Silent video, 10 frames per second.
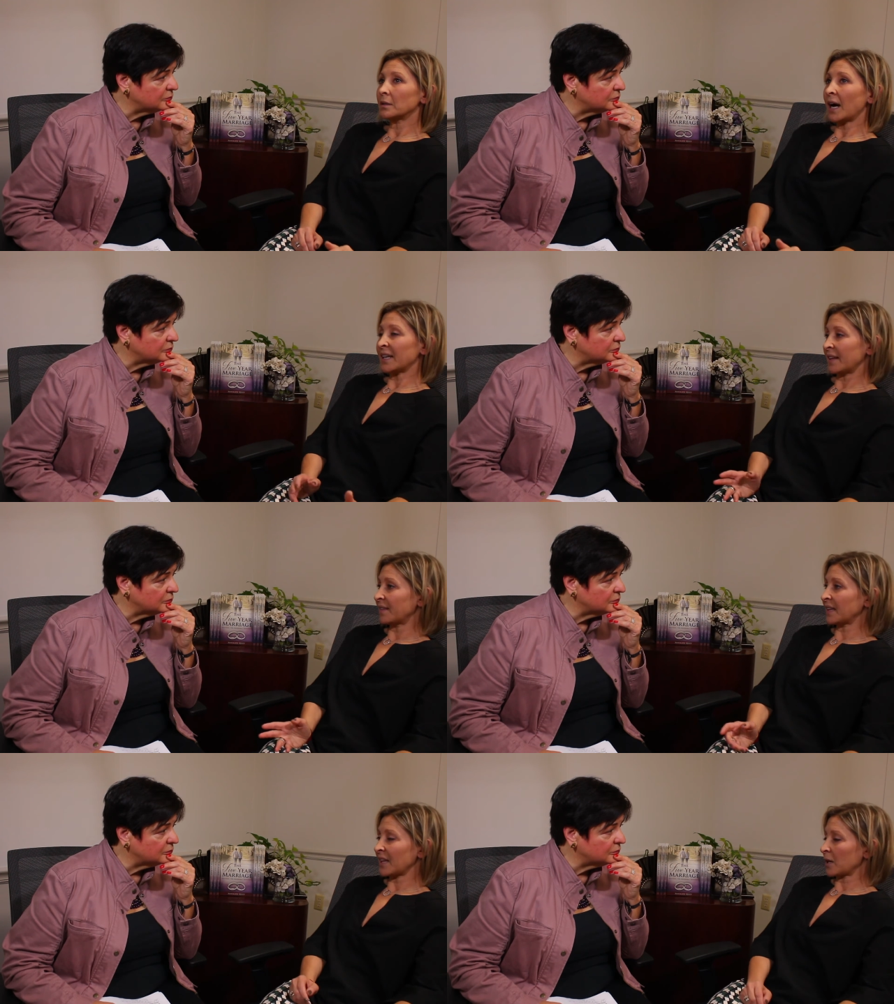Speaker 1: I
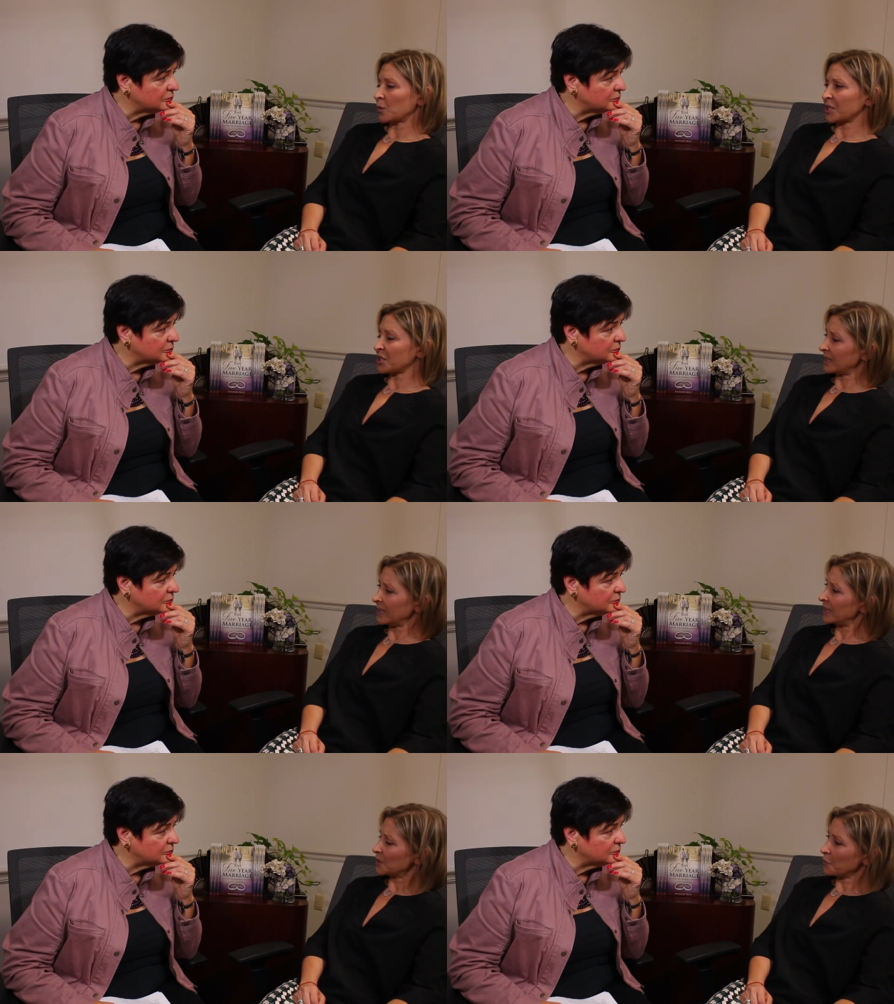didn't think that question
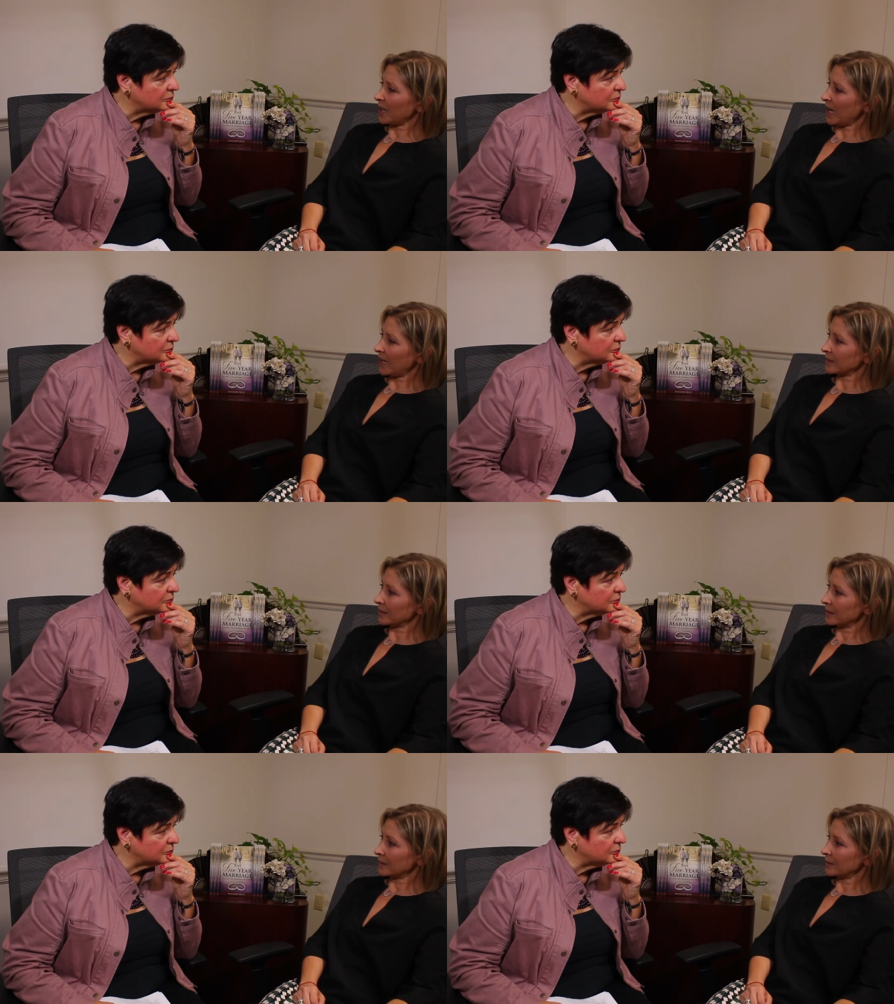needed to be
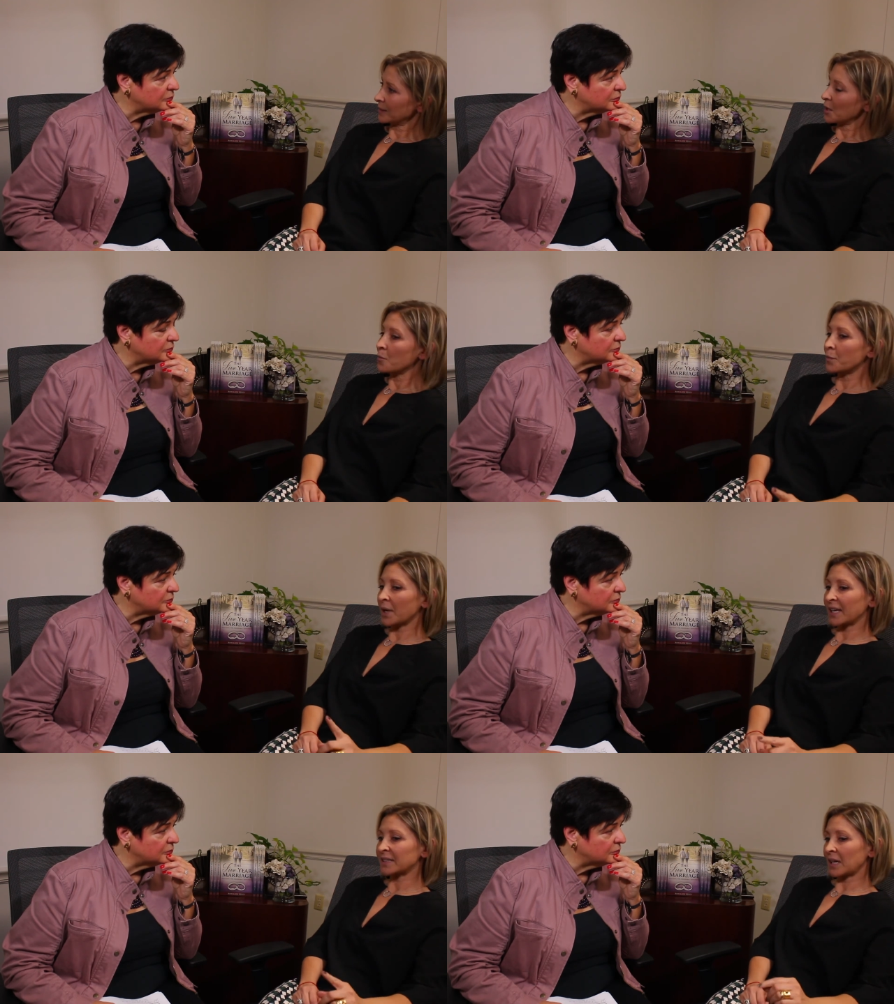asked.
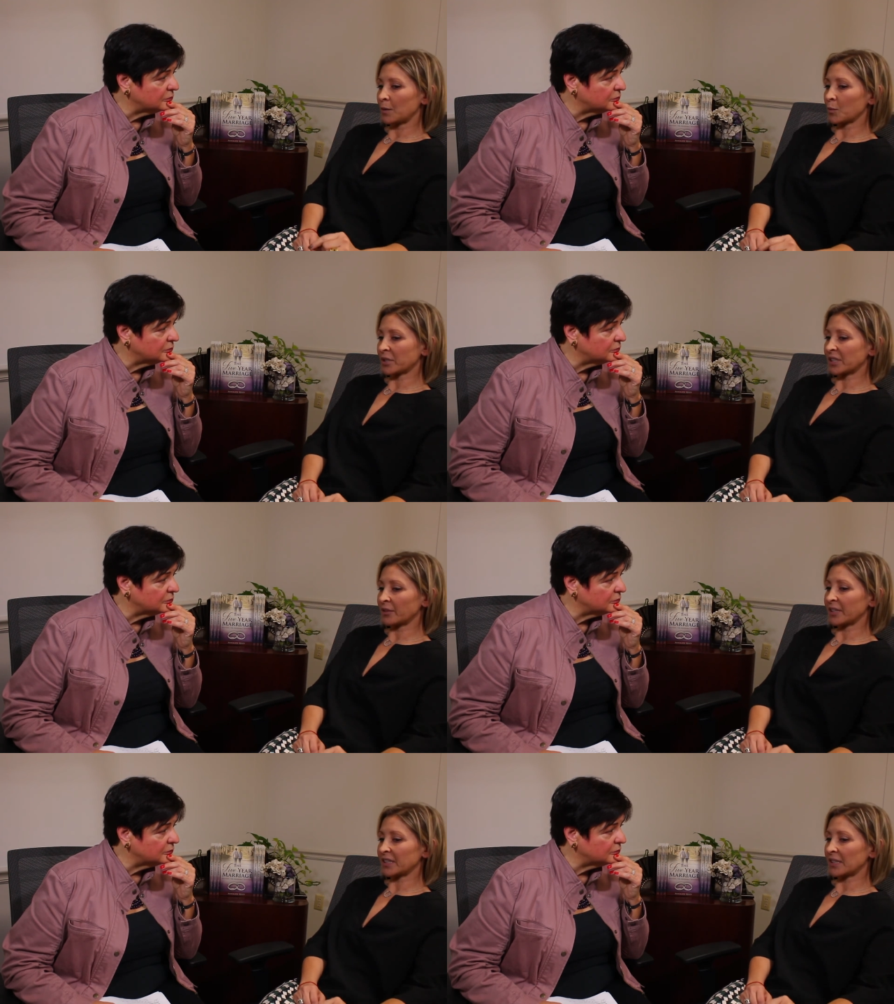But as it got more
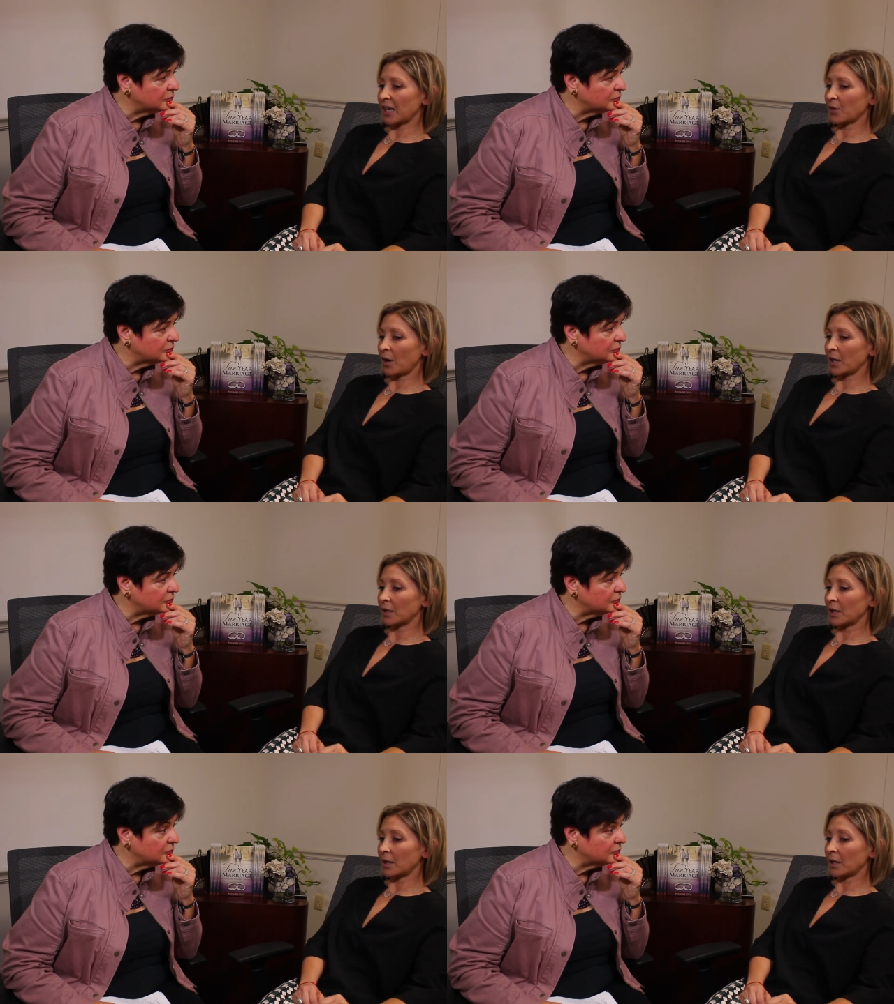serious, and I thought,
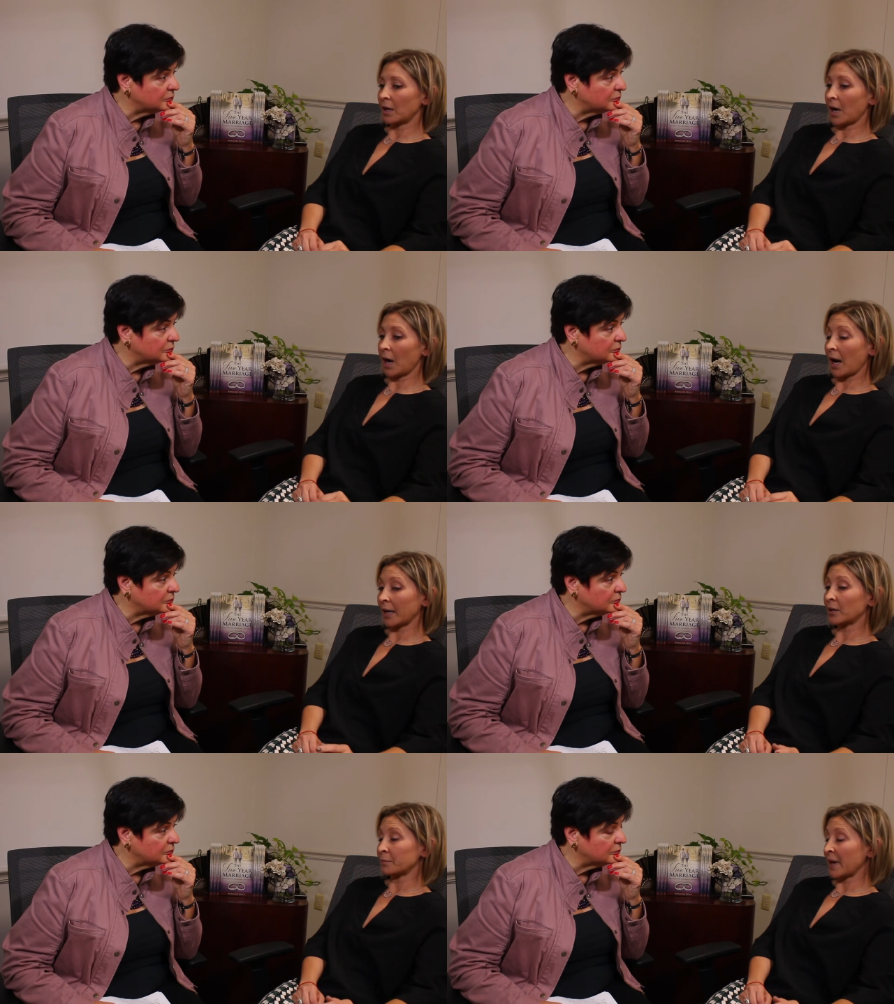I,
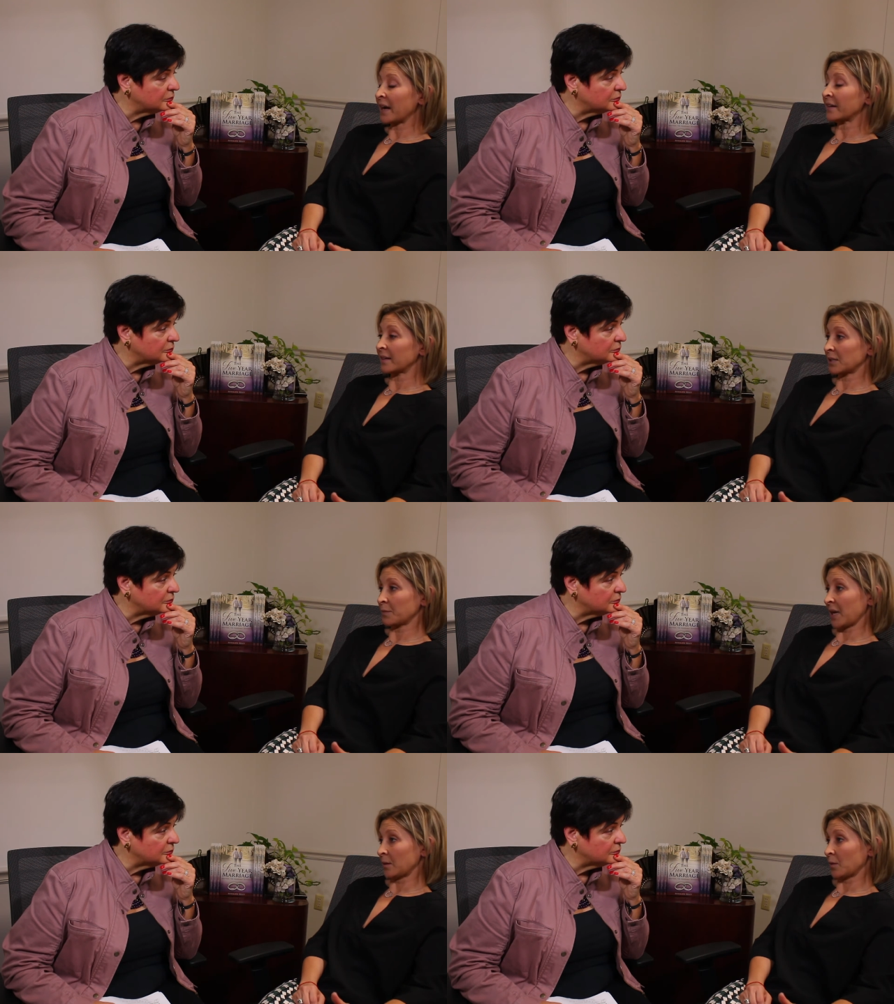I could marry this
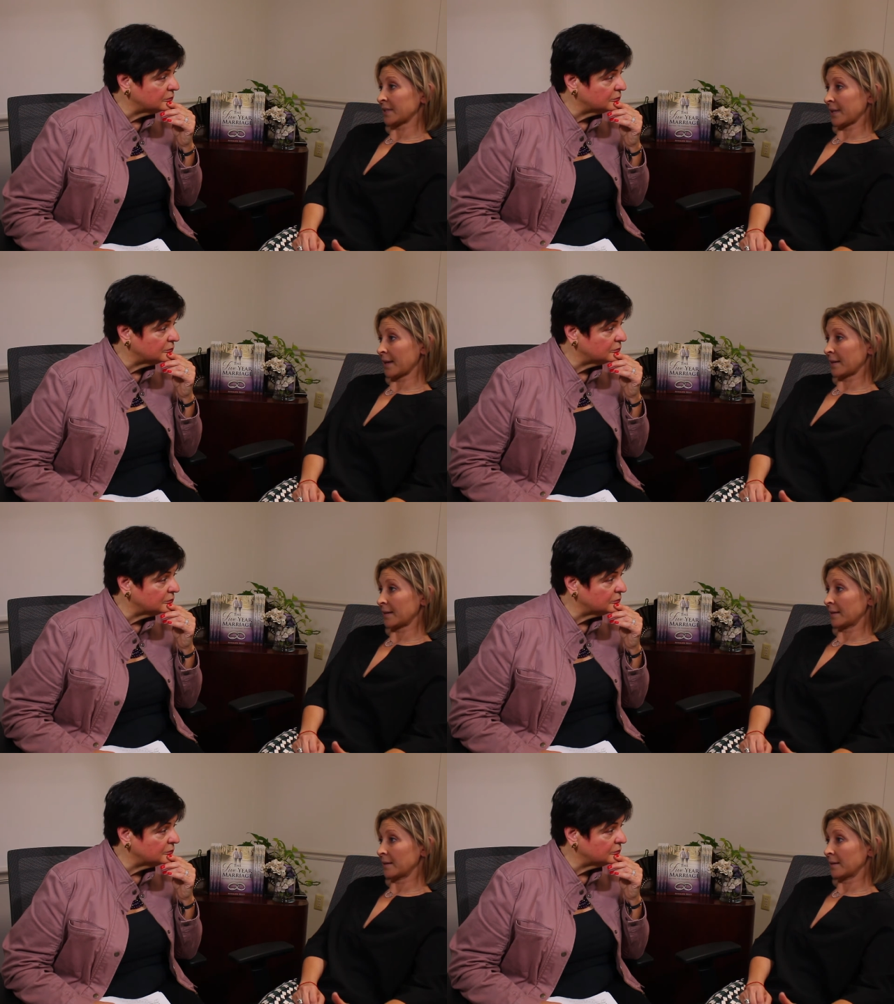man one day.